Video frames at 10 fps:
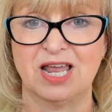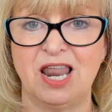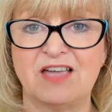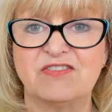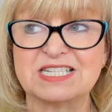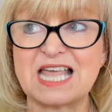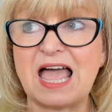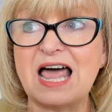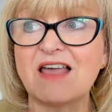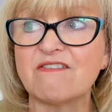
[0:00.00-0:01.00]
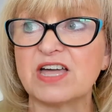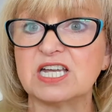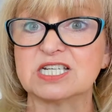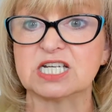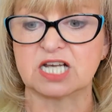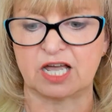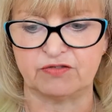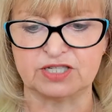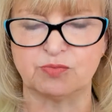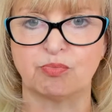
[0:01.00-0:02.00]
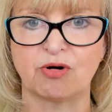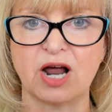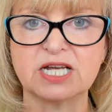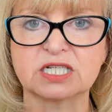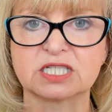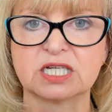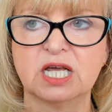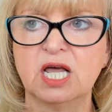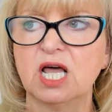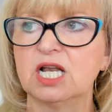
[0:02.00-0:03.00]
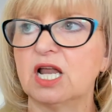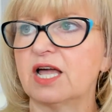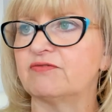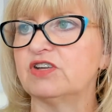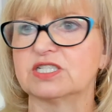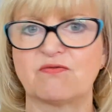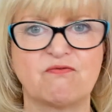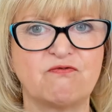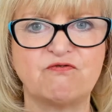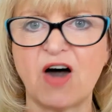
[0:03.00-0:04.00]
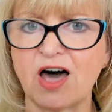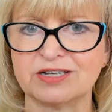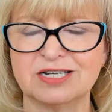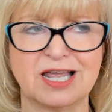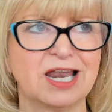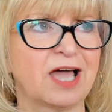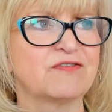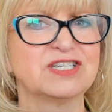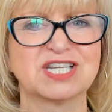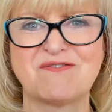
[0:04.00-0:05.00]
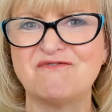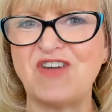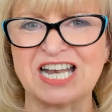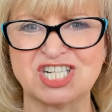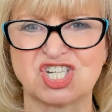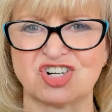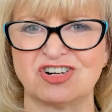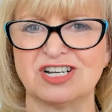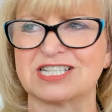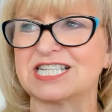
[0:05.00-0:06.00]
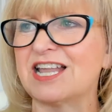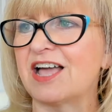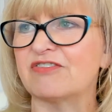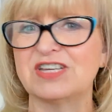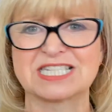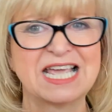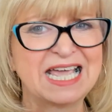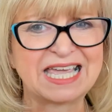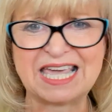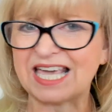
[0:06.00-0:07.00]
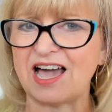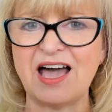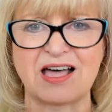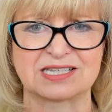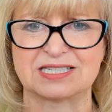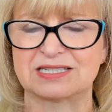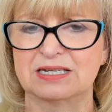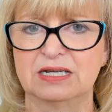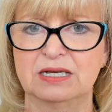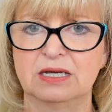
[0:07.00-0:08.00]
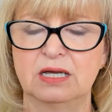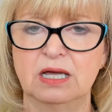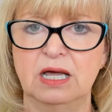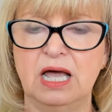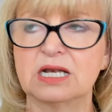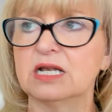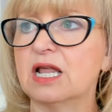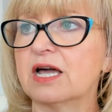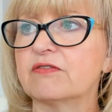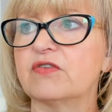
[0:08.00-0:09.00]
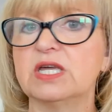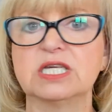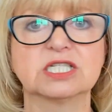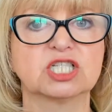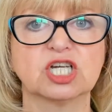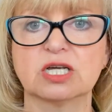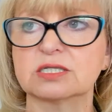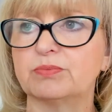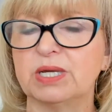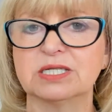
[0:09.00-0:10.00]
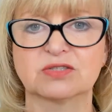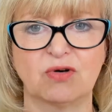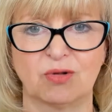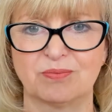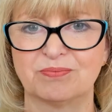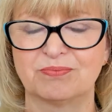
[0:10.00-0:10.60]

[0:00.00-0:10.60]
Life is elevated. Life is bright. Life is fun. Life is adventurous. Life is kick-ass. And life is just peaceful.